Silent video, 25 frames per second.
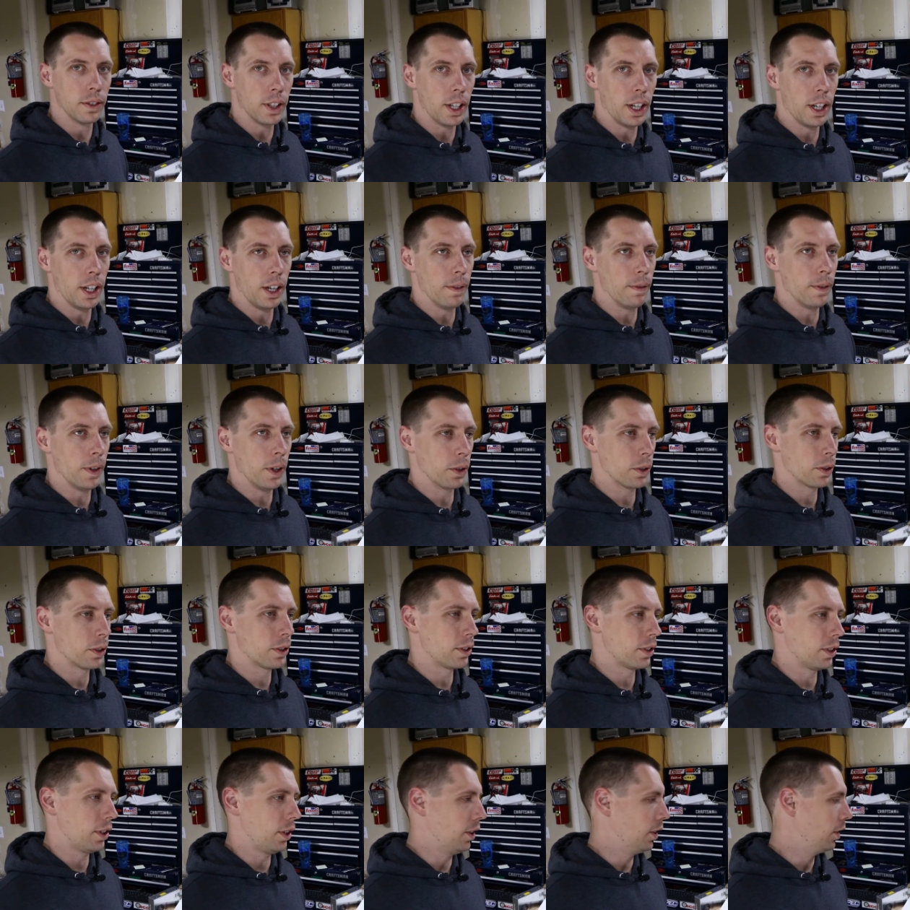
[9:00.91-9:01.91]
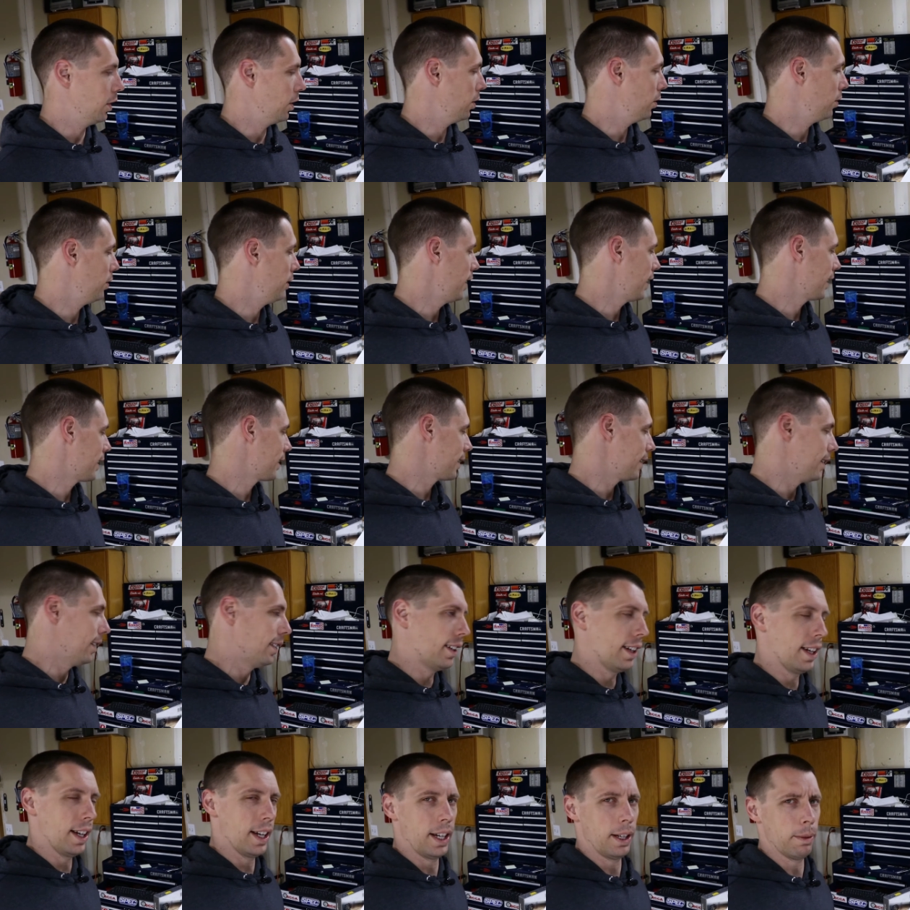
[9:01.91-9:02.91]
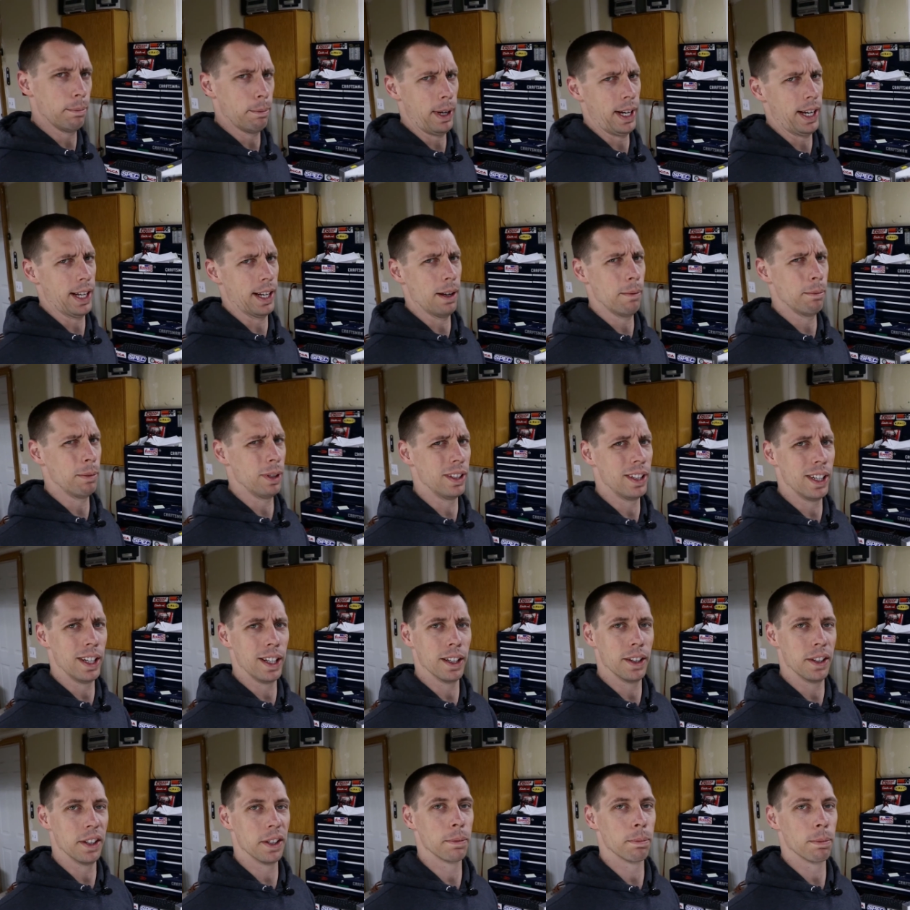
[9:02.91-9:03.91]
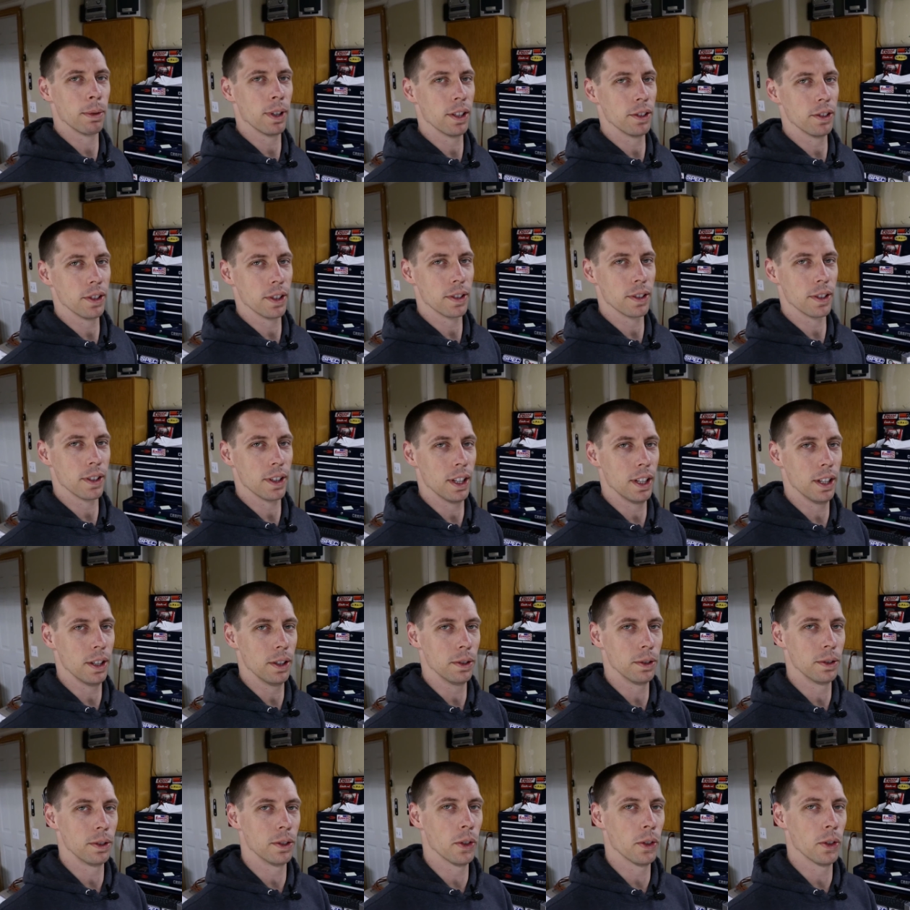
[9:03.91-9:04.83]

All right, folks, so next night, man, I've been taking this project slow.